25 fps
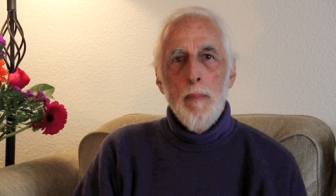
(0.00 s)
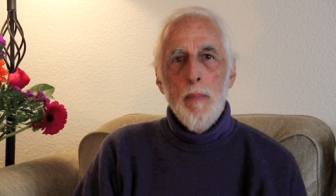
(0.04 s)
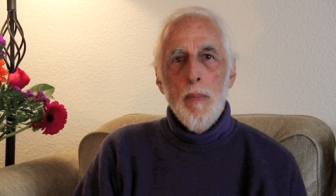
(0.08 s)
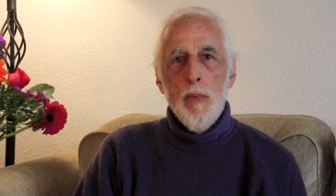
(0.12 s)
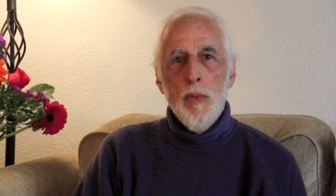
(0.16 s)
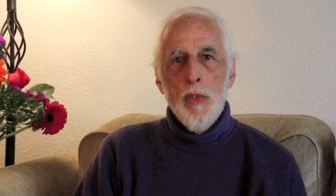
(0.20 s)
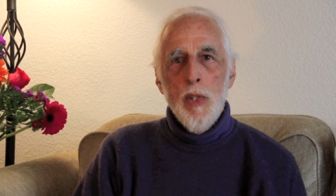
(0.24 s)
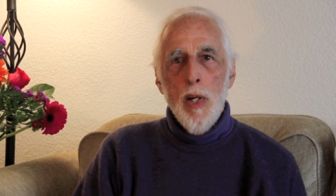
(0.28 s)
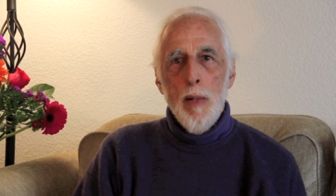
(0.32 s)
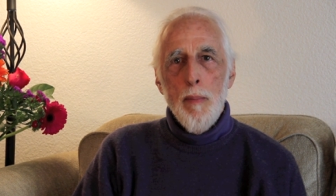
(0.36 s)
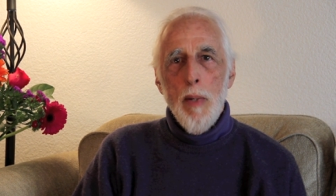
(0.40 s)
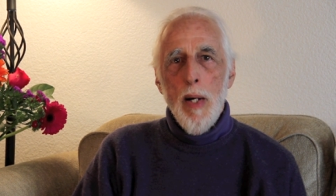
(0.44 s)

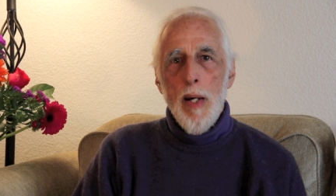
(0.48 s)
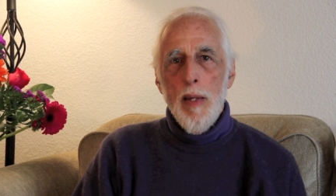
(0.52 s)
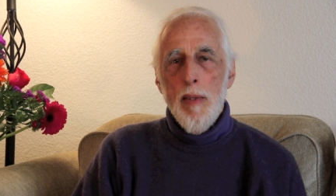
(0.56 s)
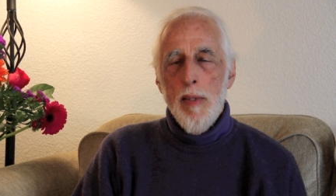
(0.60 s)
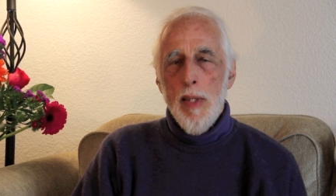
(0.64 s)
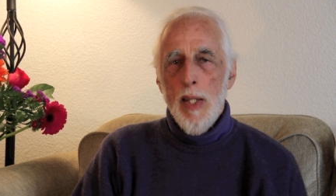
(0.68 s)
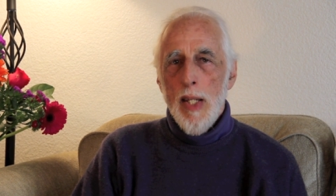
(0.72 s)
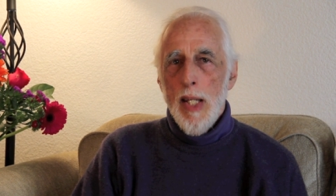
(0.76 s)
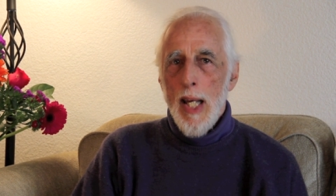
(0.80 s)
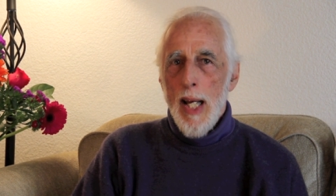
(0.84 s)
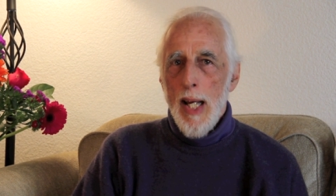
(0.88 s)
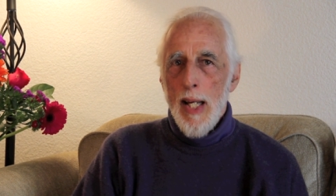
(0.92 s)
Some I
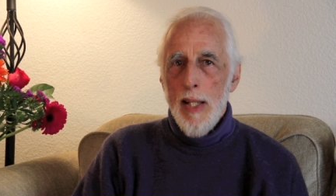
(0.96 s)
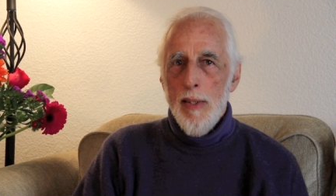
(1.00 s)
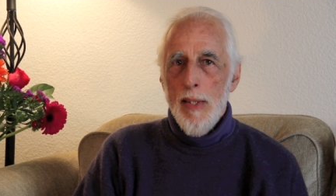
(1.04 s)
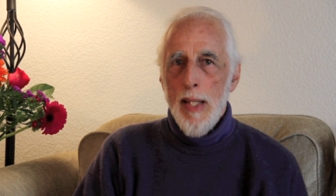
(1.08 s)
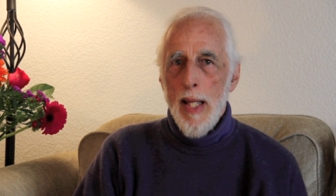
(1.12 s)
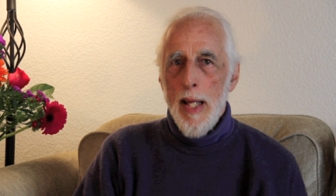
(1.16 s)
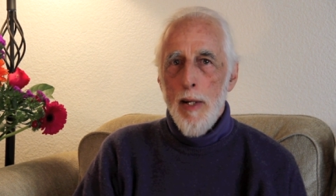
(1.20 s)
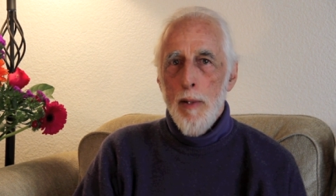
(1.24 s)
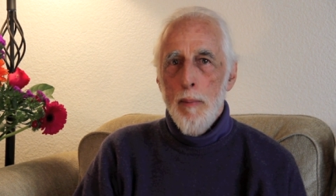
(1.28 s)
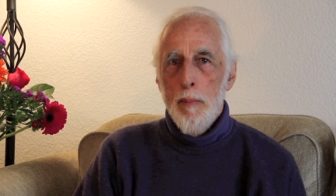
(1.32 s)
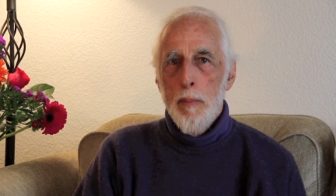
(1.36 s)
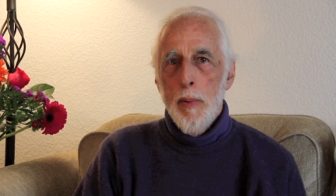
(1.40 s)
think had
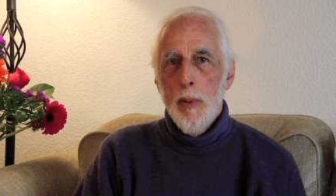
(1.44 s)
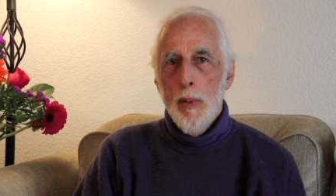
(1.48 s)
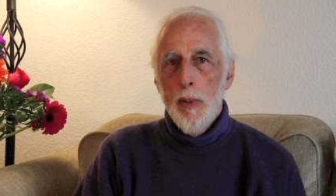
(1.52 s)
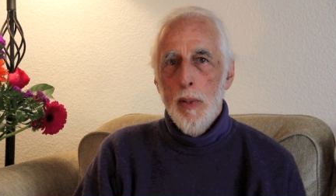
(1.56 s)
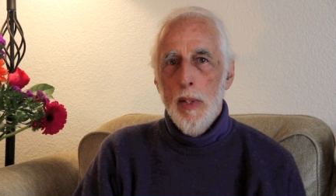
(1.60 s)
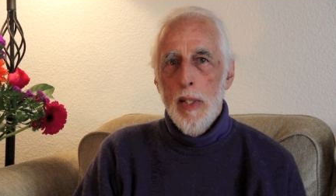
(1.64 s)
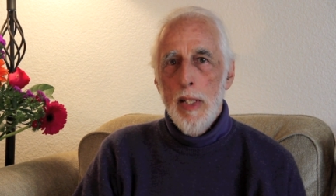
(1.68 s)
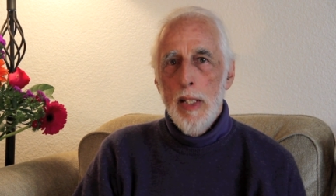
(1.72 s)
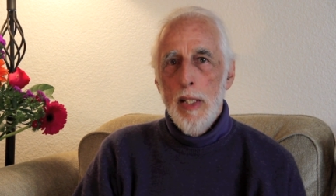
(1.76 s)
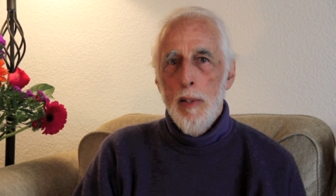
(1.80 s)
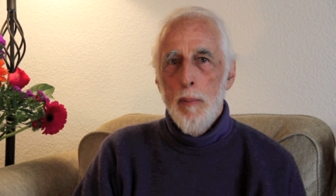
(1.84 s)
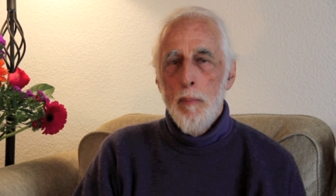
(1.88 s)
that
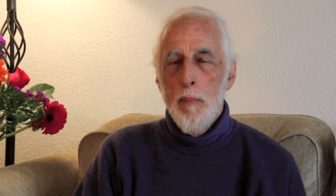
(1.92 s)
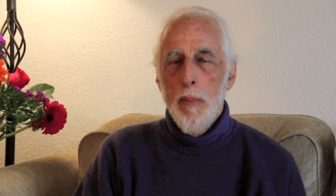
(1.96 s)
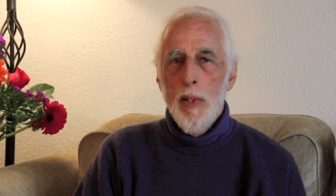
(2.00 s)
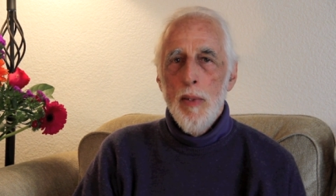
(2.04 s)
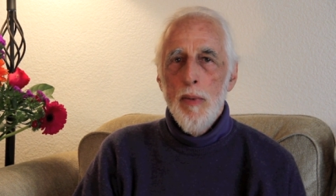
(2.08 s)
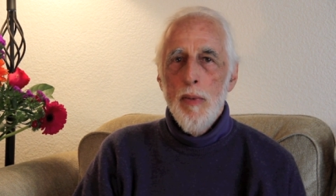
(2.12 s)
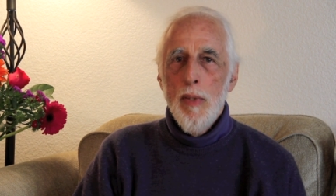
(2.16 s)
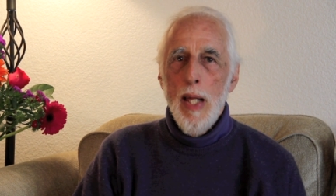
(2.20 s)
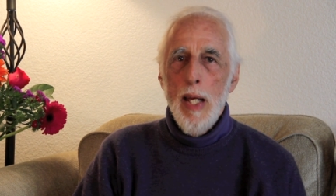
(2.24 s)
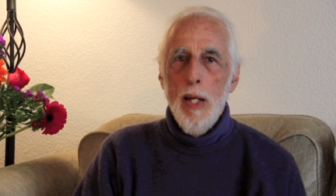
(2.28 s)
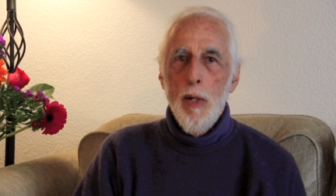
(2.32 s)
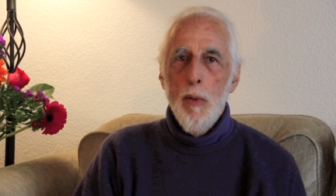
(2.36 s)
ability,
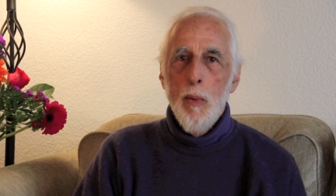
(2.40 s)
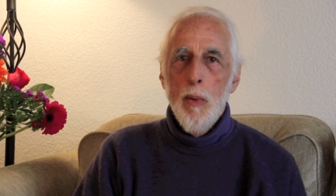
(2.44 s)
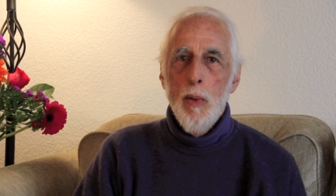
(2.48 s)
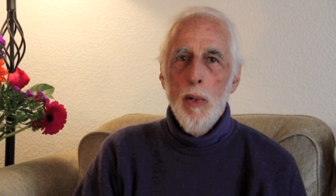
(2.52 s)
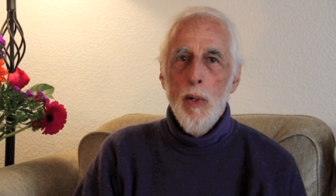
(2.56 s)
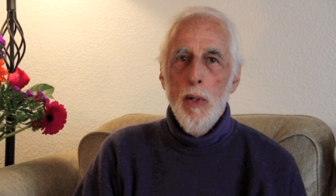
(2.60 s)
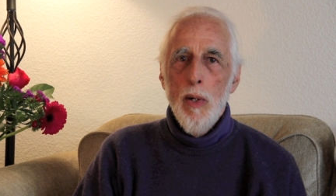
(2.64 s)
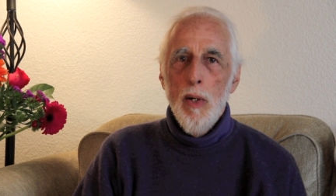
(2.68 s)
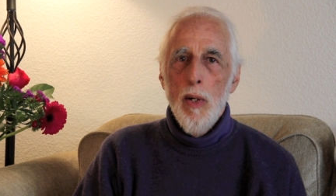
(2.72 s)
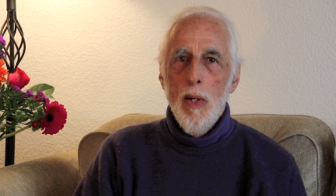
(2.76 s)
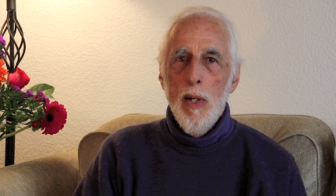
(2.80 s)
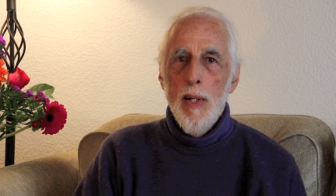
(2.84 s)
but
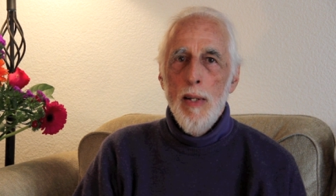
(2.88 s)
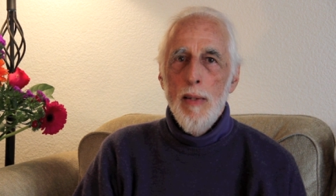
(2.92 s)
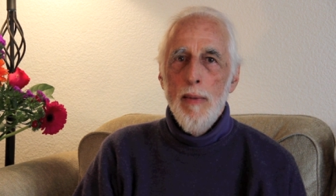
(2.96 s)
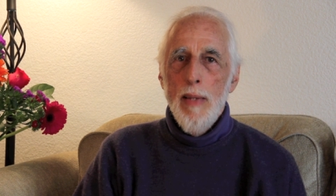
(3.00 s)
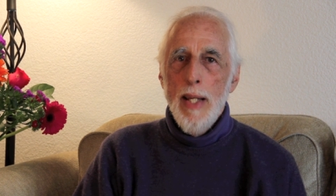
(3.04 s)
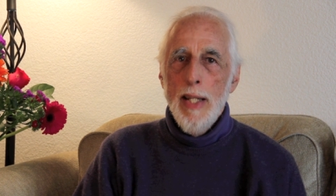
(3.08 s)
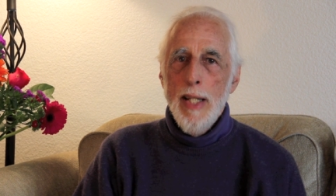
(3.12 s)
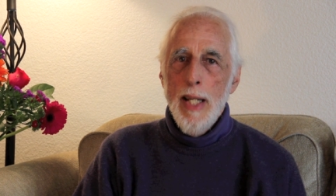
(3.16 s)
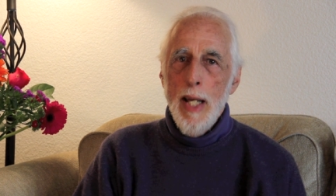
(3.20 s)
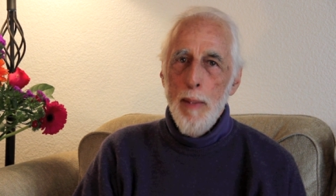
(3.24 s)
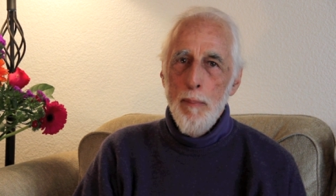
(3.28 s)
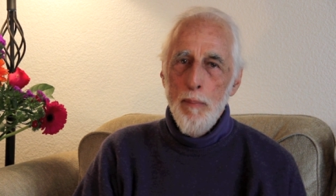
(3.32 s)

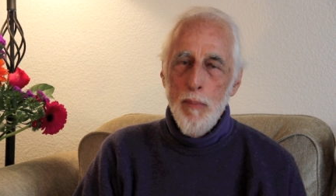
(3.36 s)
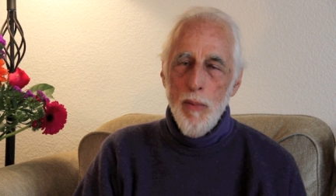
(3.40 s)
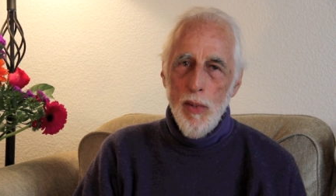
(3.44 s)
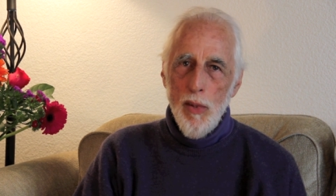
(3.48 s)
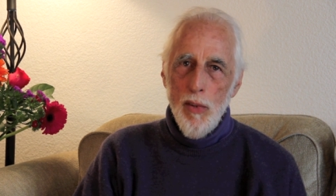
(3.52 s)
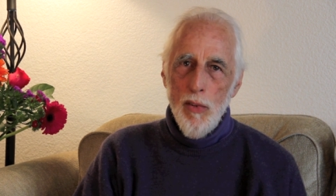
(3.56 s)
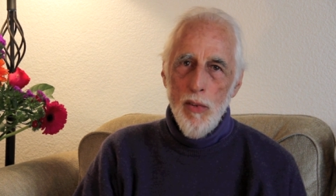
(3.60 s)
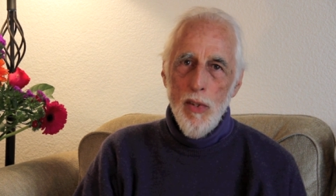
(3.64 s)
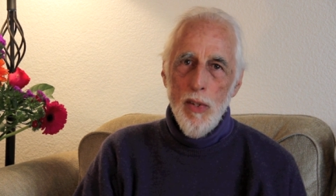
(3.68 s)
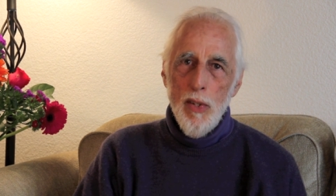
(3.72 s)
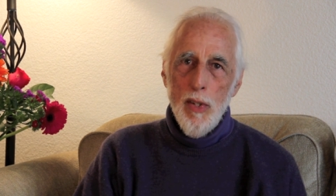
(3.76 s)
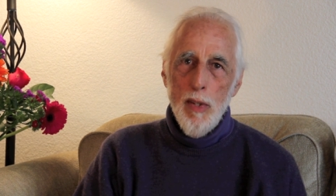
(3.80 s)
they kept
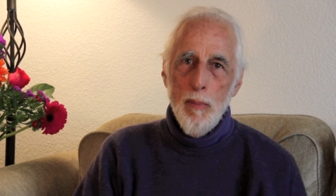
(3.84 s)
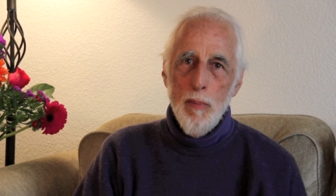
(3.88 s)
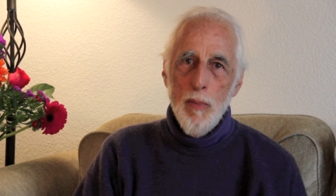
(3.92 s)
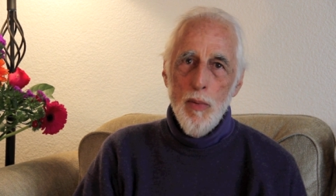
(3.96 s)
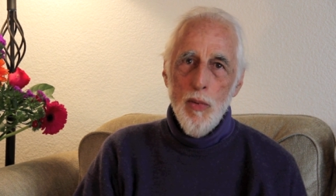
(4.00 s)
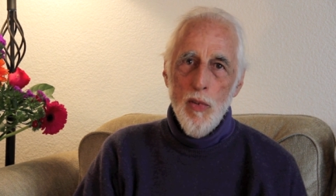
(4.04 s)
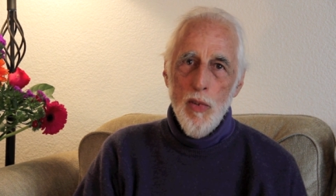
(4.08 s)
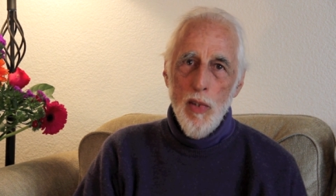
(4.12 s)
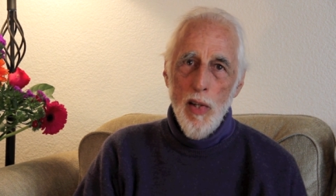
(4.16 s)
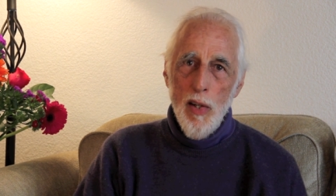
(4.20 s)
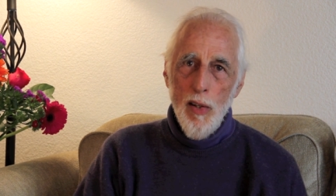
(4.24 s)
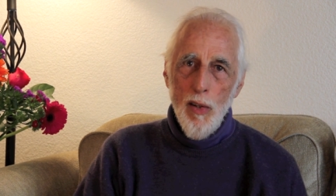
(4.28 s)
it to
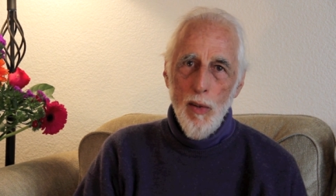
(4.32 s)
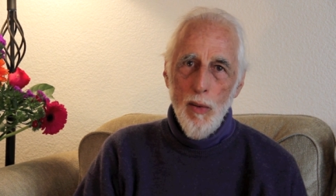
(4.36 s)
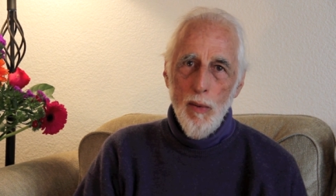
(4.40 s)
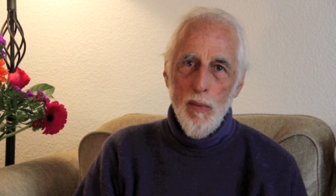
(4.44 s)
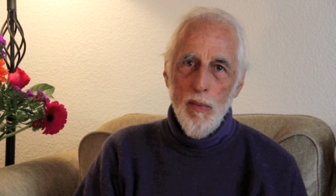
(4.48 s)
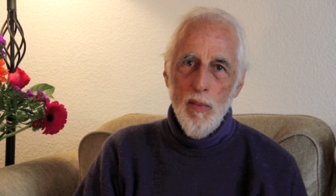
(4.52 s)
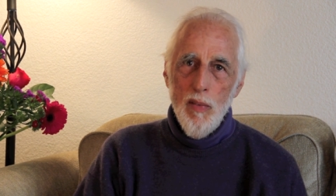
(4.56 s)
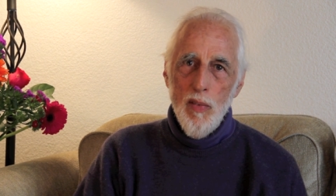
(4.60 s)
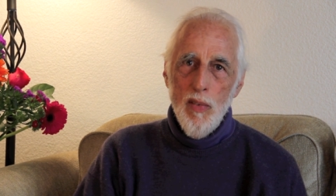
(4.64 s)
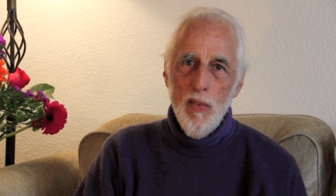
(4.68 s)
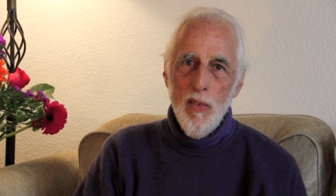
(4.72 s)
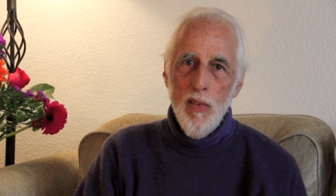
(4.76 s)

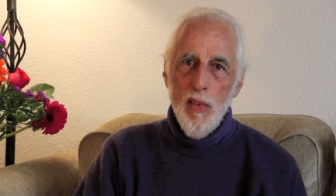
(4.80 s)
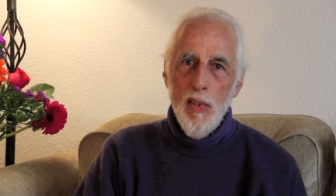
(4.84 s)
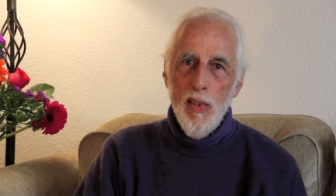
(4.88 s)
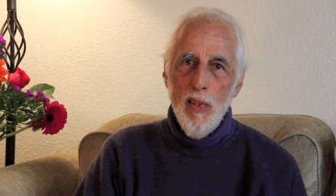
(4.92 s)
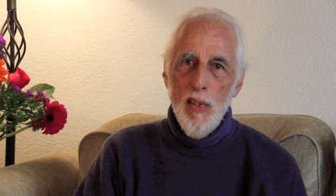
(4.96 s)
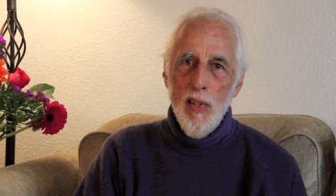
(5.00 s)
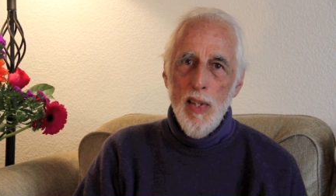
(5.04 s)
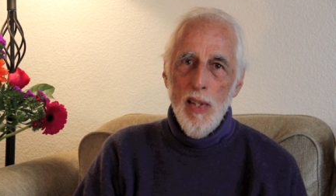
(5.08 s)
themselves.